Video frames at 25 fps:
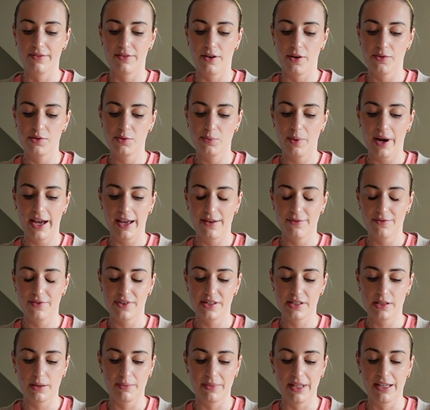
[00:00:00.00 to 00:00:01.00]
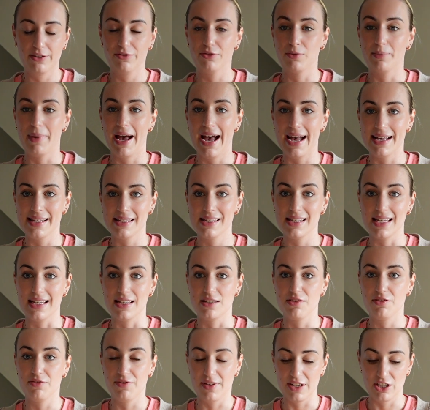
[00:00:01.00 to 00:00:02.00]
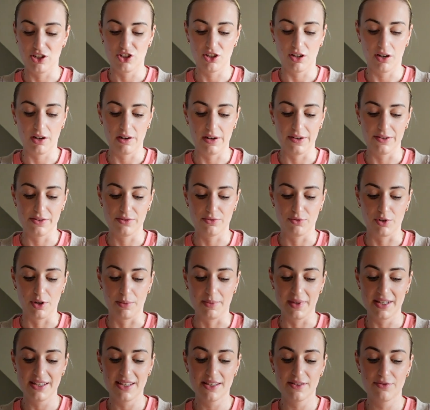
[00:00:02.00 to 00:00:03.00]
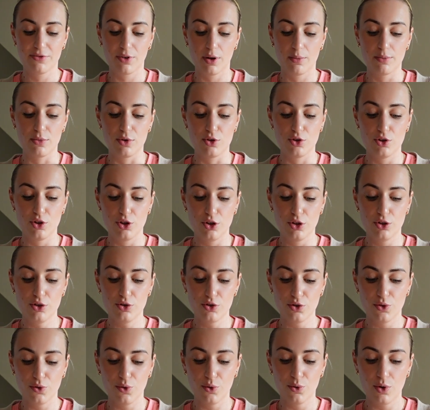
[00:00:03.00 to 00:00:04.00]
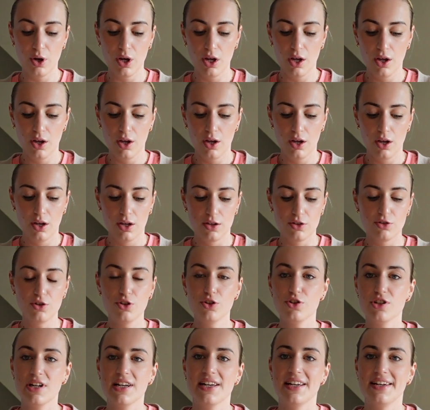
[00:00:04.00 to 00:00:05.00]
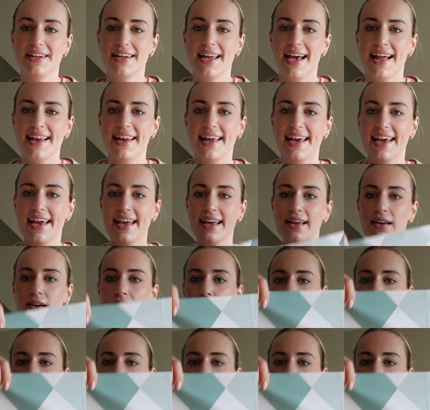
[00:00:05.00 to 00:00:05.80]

I was waiting for something from Etsy to finish Arlo's room. This is from Noodle and Nelly.